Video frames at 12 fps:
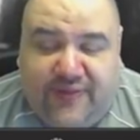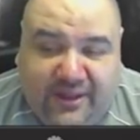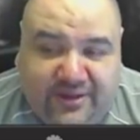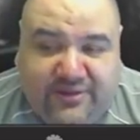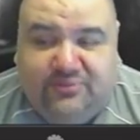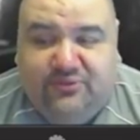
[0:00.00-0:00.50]
I
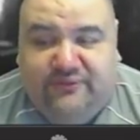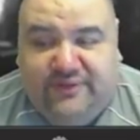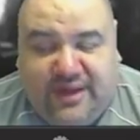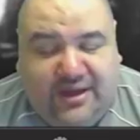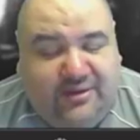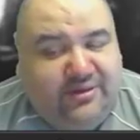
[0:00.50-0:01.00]
look at this movie
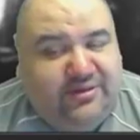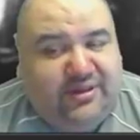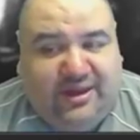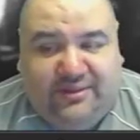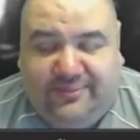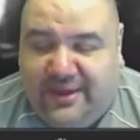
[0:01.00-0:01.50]
now and it's
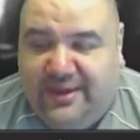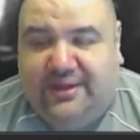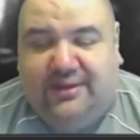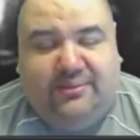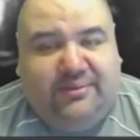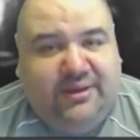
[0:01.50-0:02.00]
like,
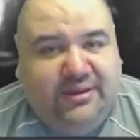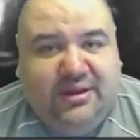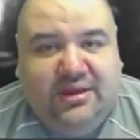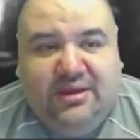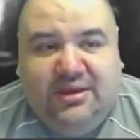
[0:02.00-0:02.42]
man,